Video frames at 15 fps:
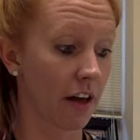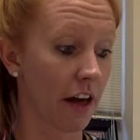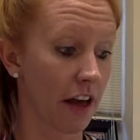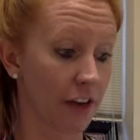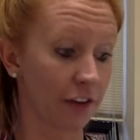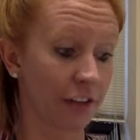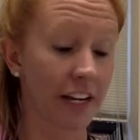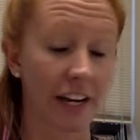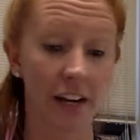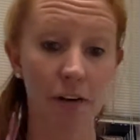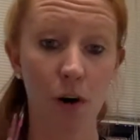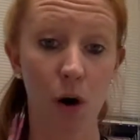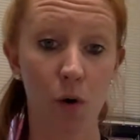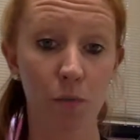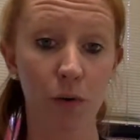Henry hit
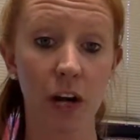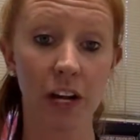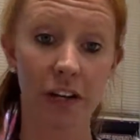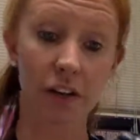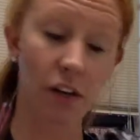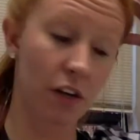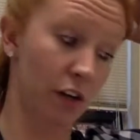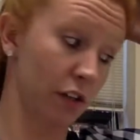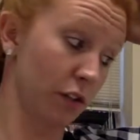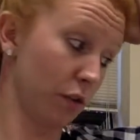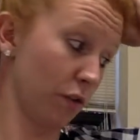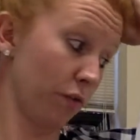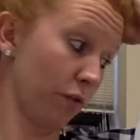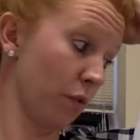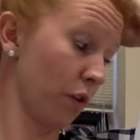a home run.
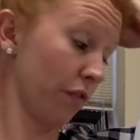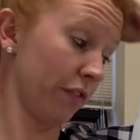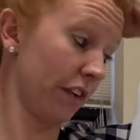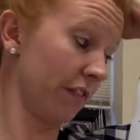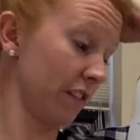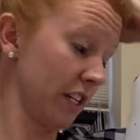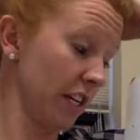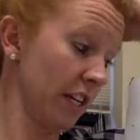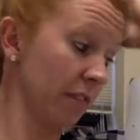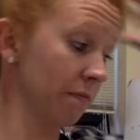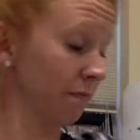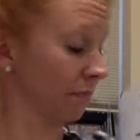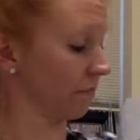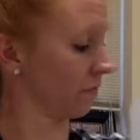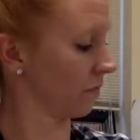So at
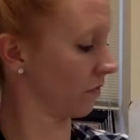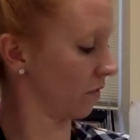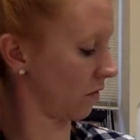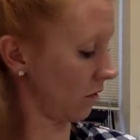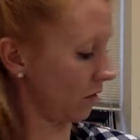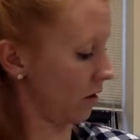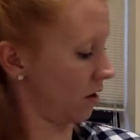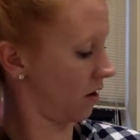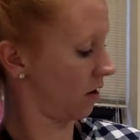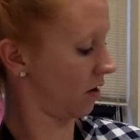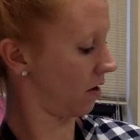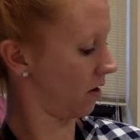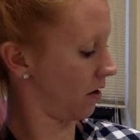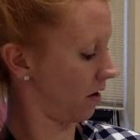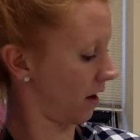4:15,
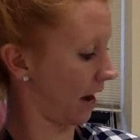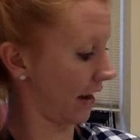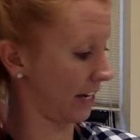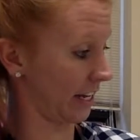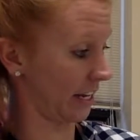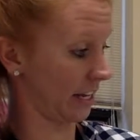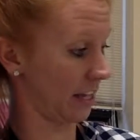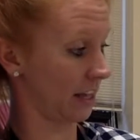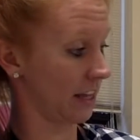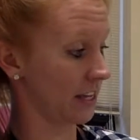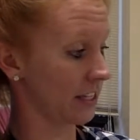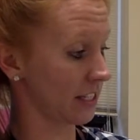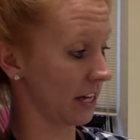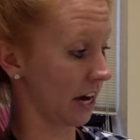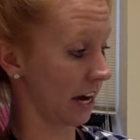I need
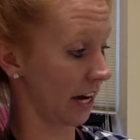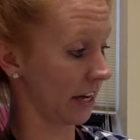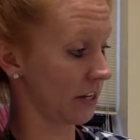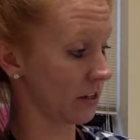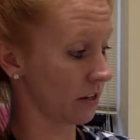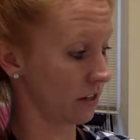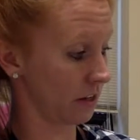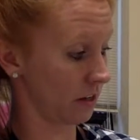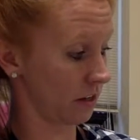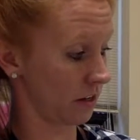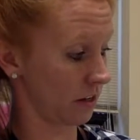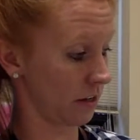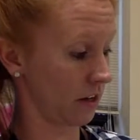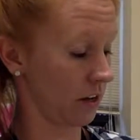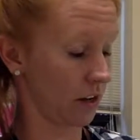this side
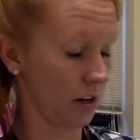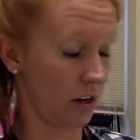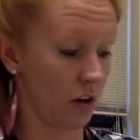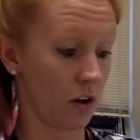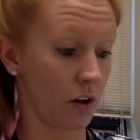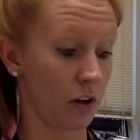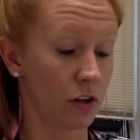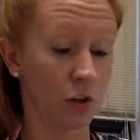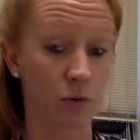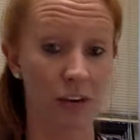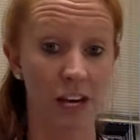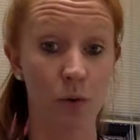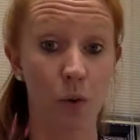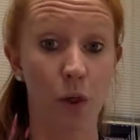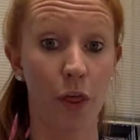to
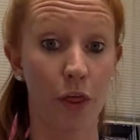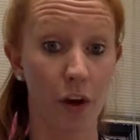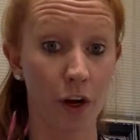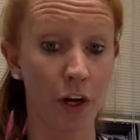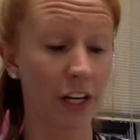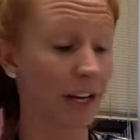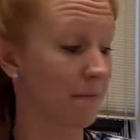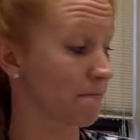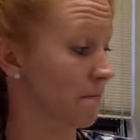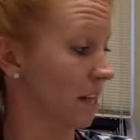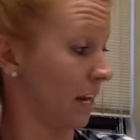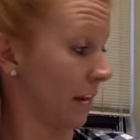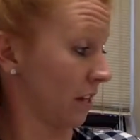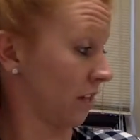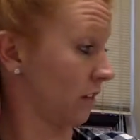equal 30
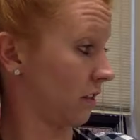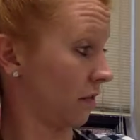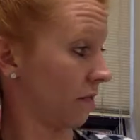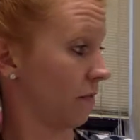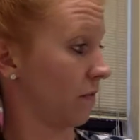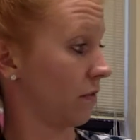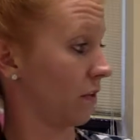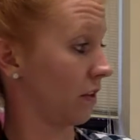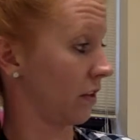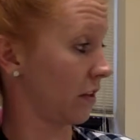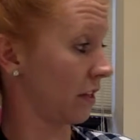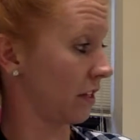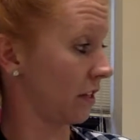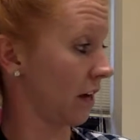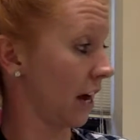minutes.
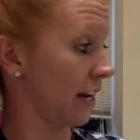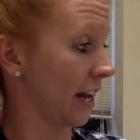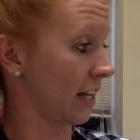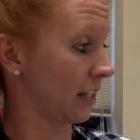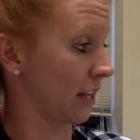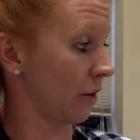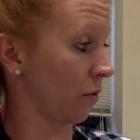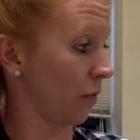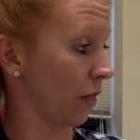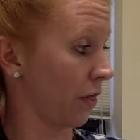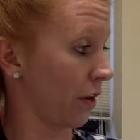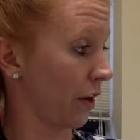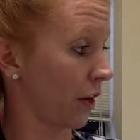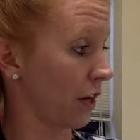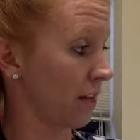This side has to equal
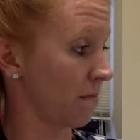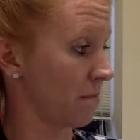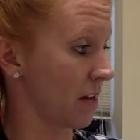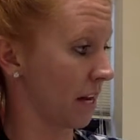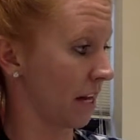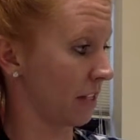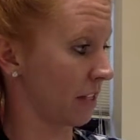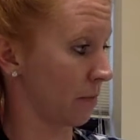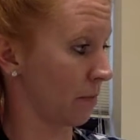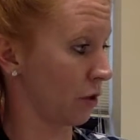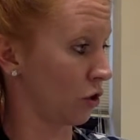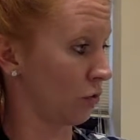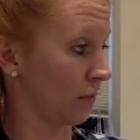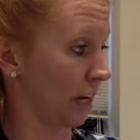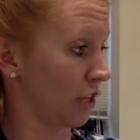30 minutes. I'm going
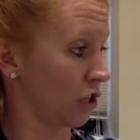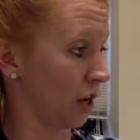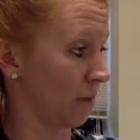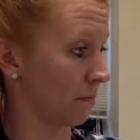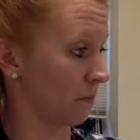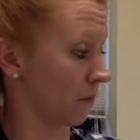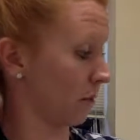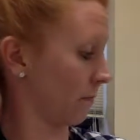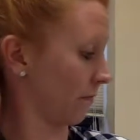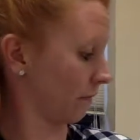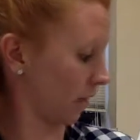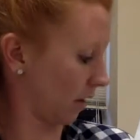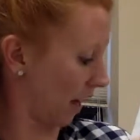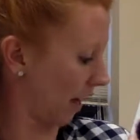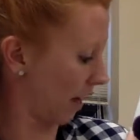to do my jumps,
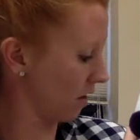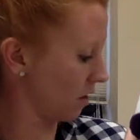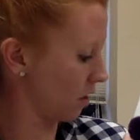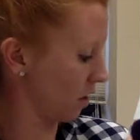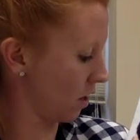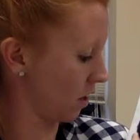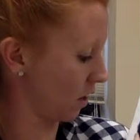okay?